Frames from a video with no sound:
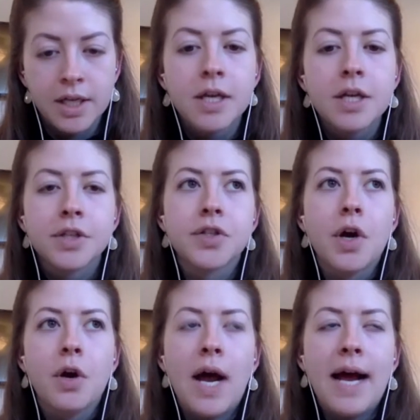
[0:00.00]

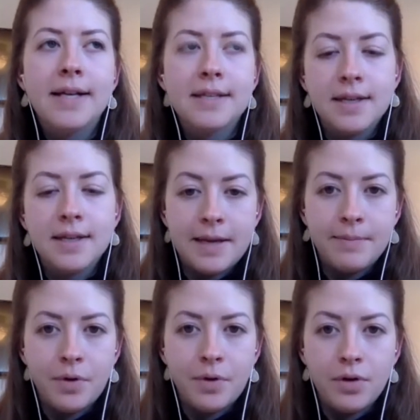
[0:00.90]
So as an
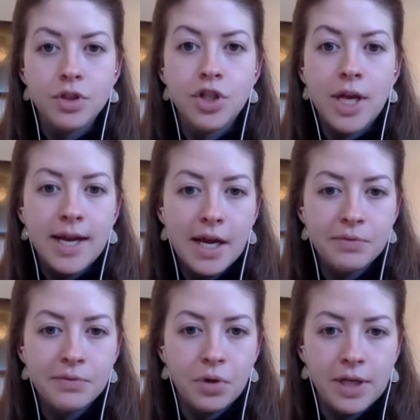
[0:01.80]
example, J.K.
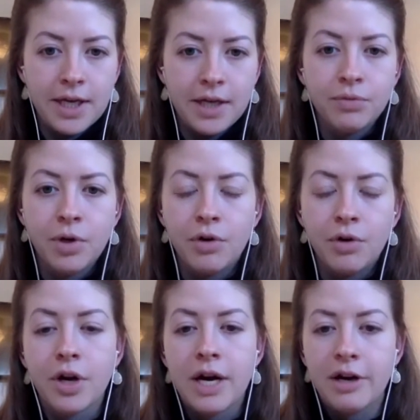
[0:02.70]
Rowling wrote
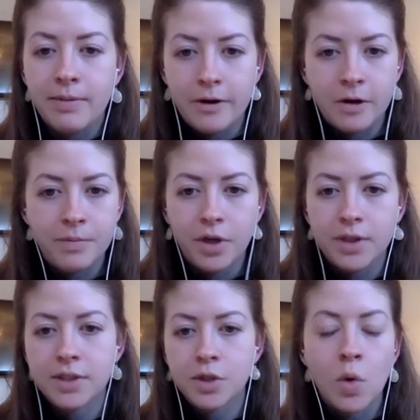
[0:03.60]
her Harry Potter
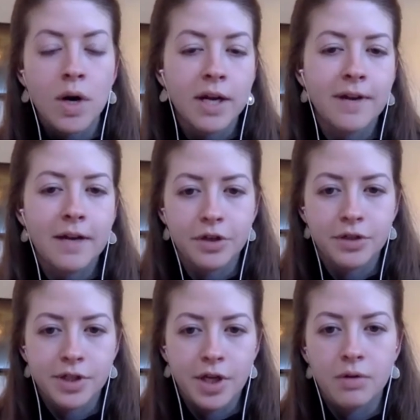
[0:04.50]
books 25
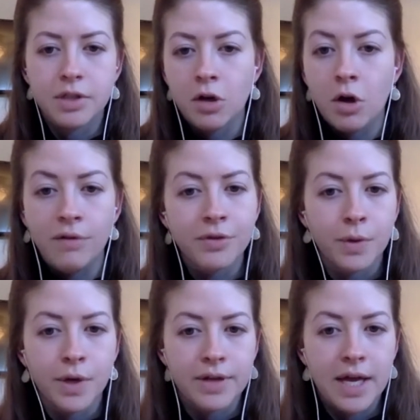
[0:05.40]
years ago, did all of the
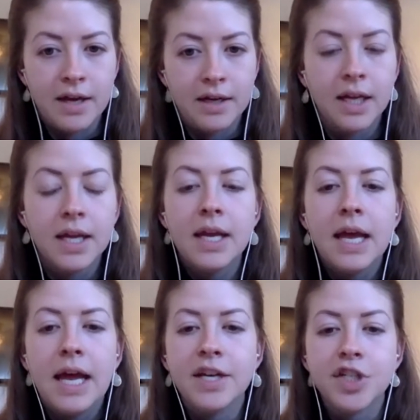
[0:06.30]
work then,
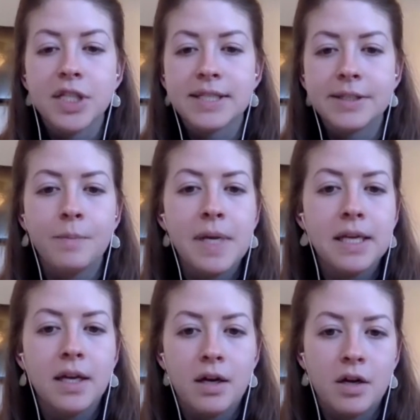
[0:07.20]
and she's still
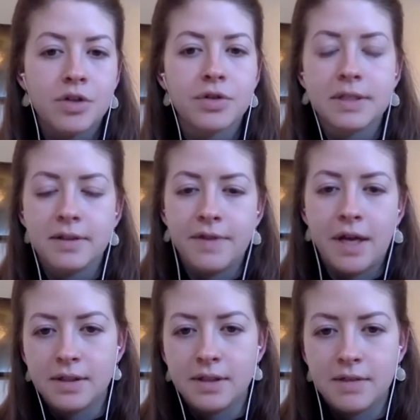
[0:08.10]
making hundreds of
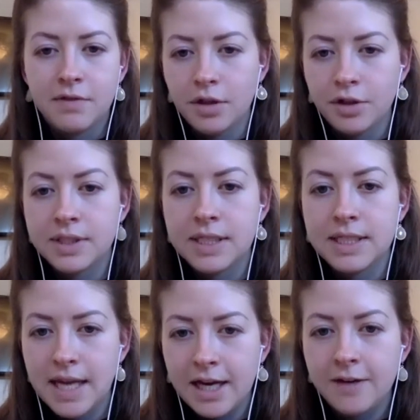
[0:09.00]
thousands of dollars
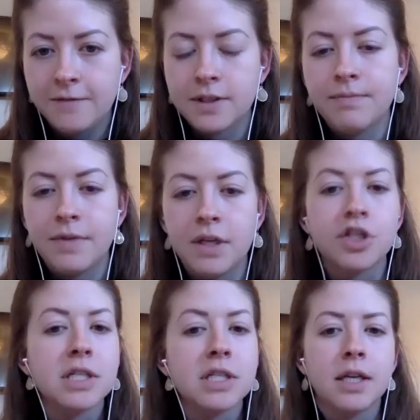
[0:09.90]
today for something
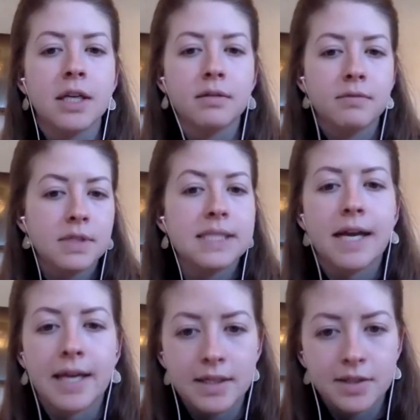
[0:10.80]
she did
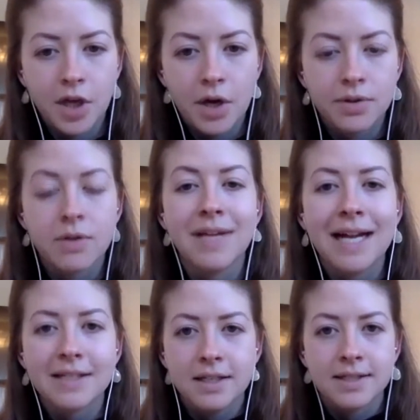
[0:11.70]
decades ago. So
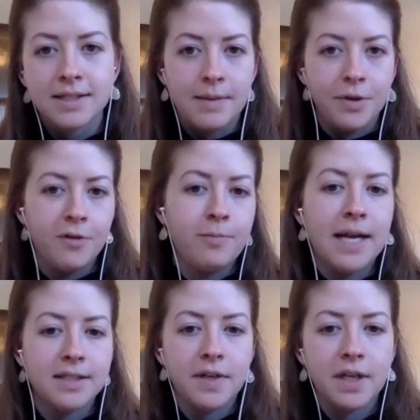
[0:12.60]
that's an example of
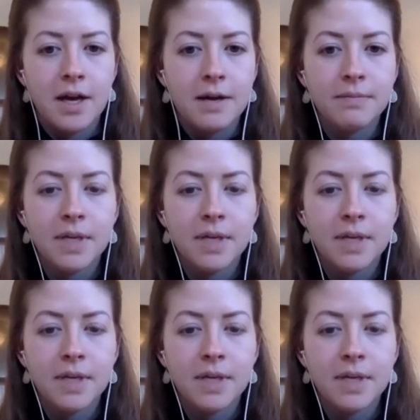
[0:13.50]
passive income.